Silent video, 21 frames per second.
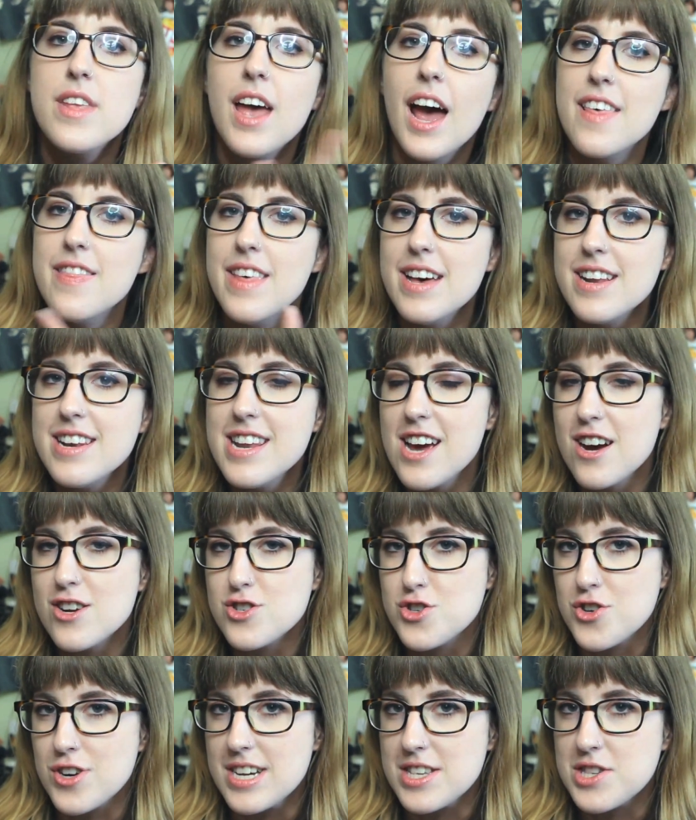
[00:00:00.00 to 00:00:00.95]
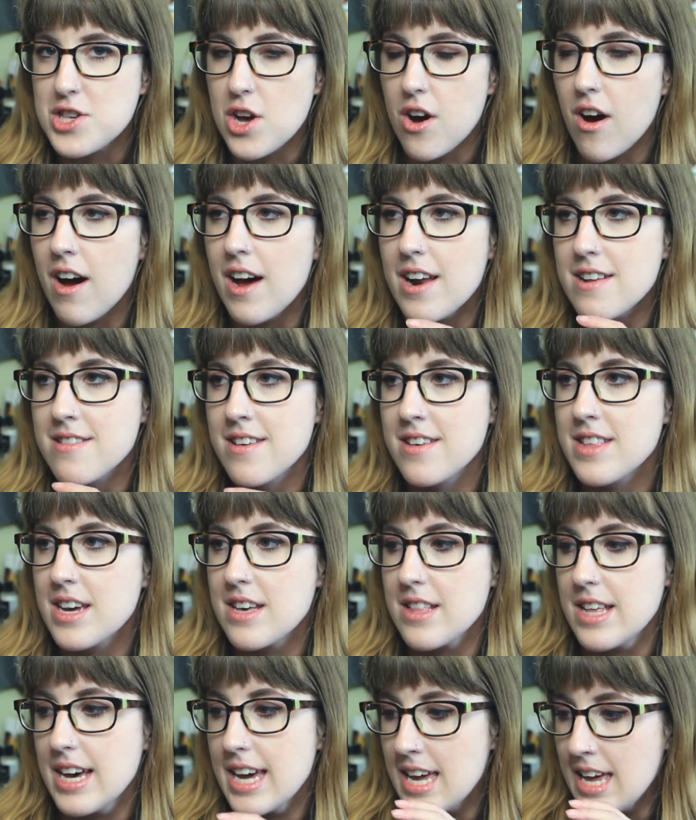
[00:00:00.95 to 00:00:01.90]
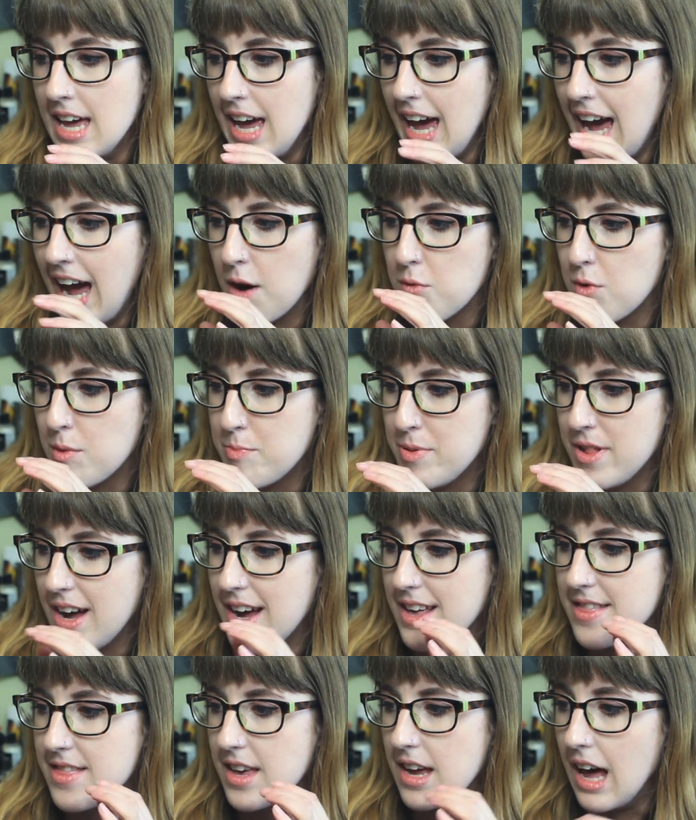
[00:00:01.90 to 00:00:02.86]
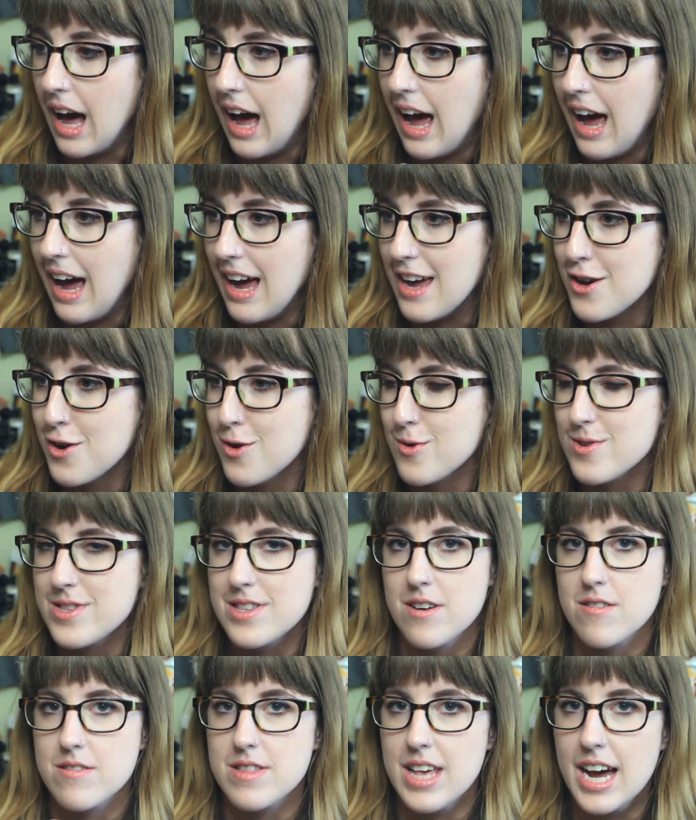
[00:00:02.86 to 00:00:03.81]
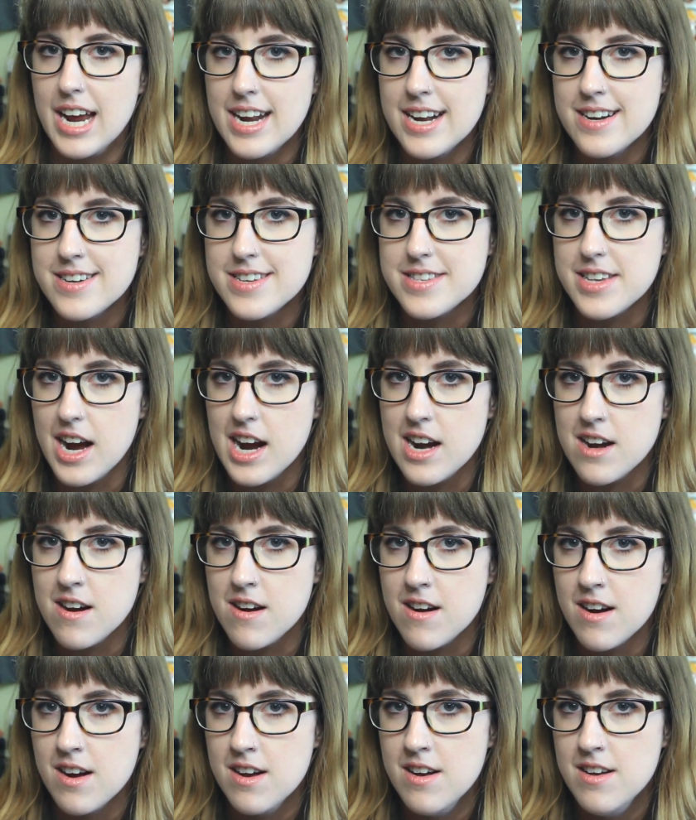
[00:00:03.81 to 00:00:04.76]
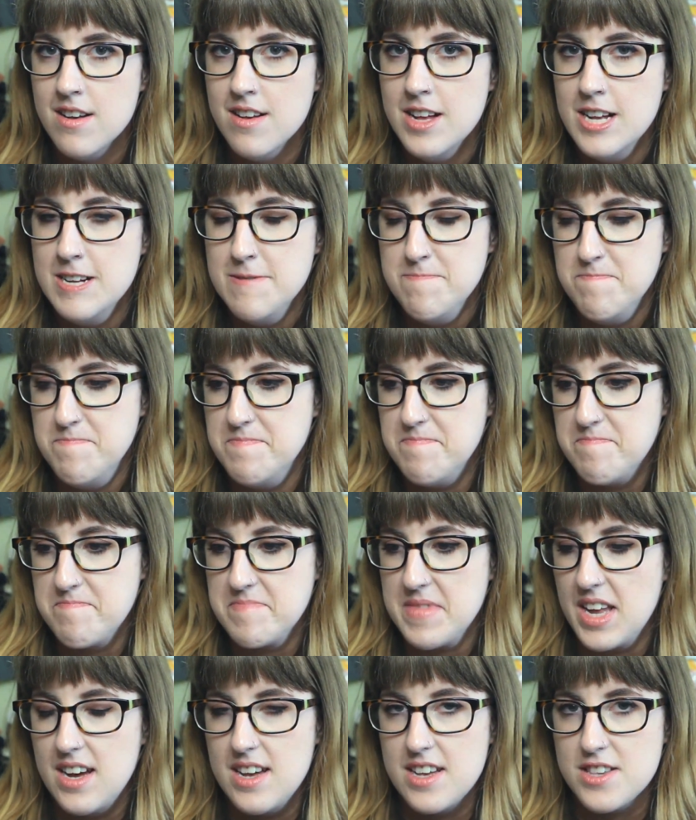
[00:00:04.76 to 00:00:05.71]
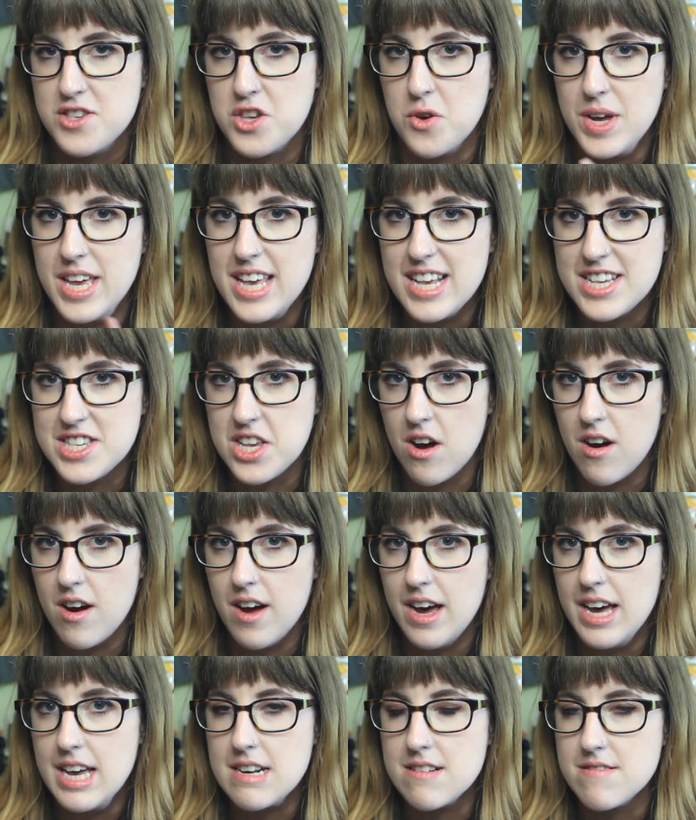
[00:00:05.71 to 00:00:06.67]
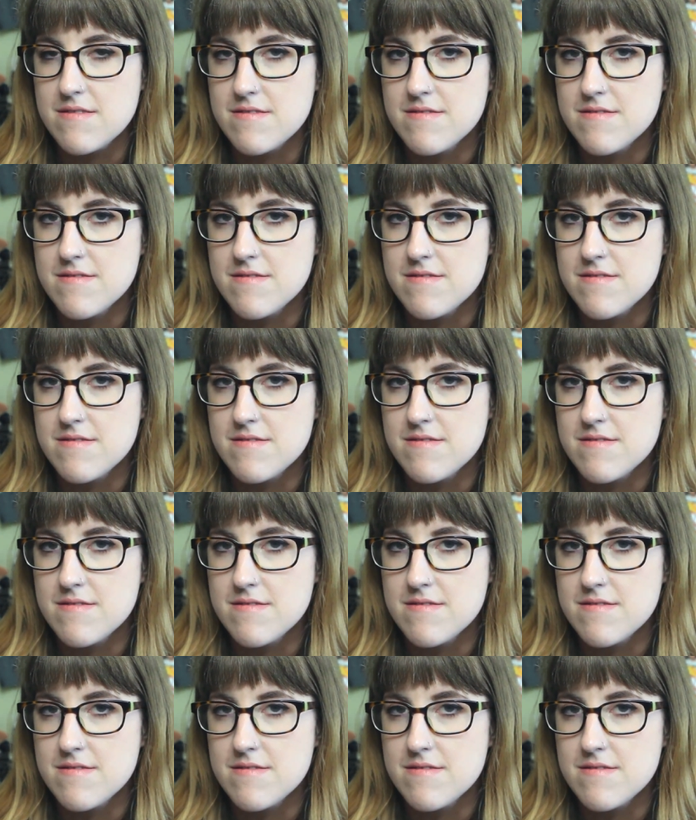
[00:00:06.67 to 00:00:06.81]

And then Neon Trees saw it and then they like at replied the guy who's their lighting designer. So he saw it